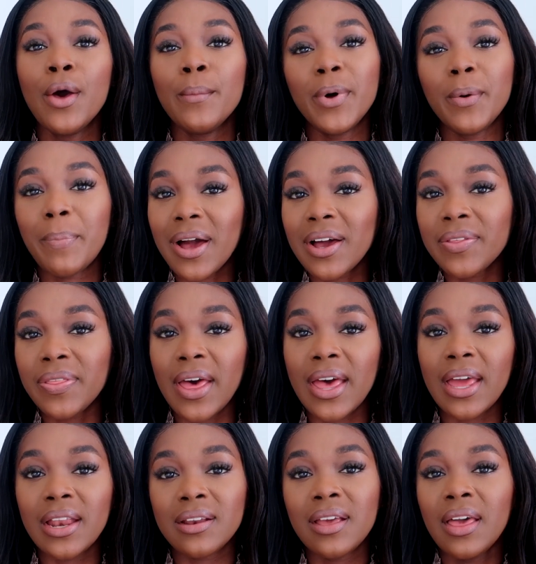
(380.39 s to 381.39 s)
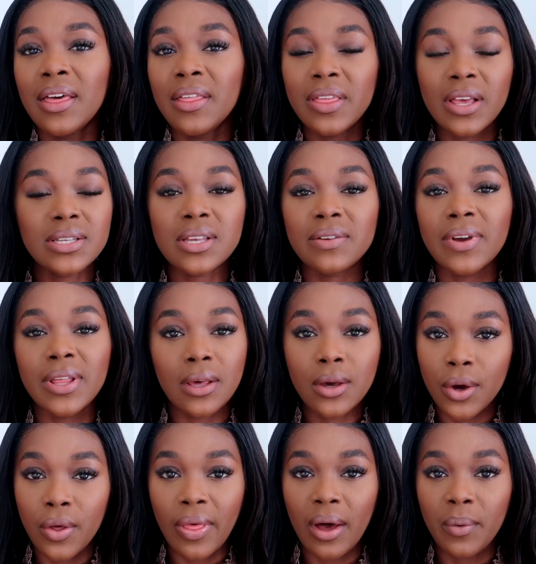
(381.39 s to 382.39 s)
But back then, things didn't really
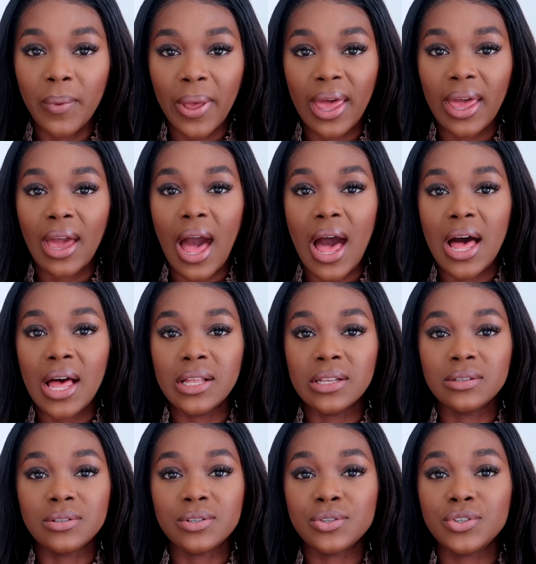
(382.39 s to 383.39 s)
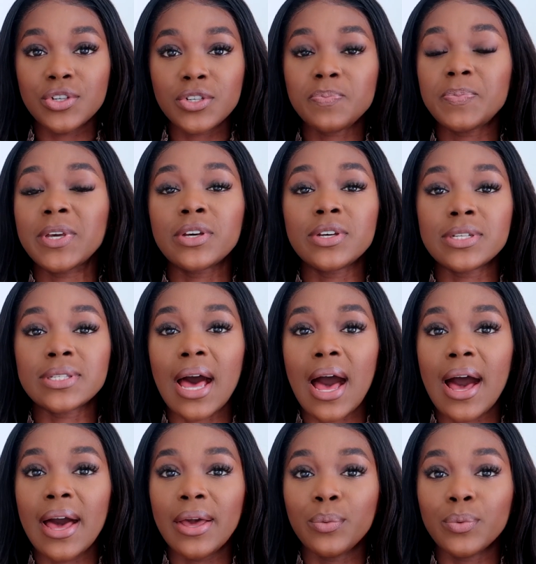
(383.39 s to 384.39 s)
go that way, and just because
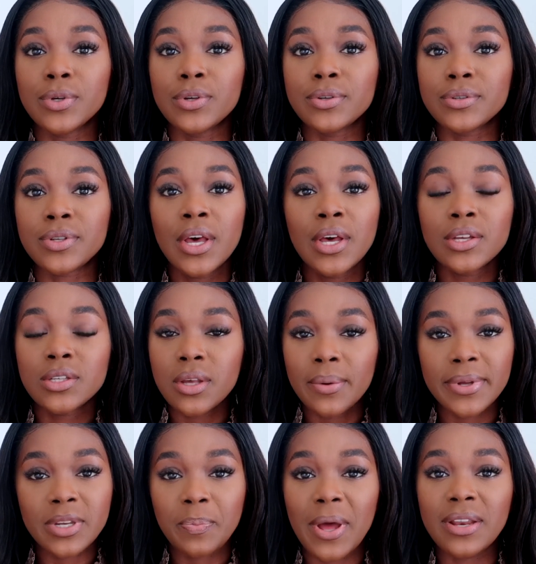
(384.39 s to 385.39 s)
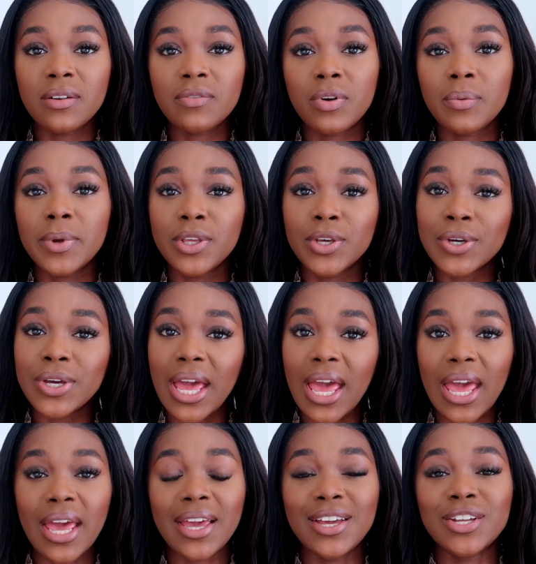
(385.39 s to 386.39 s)
I was so independent from a young
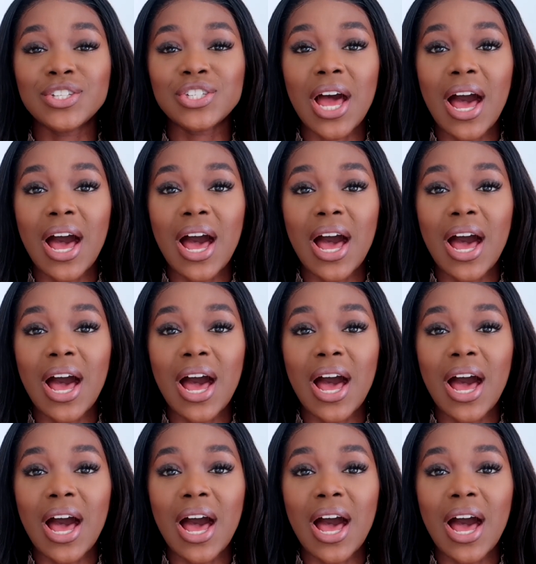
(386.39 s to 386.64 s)
age,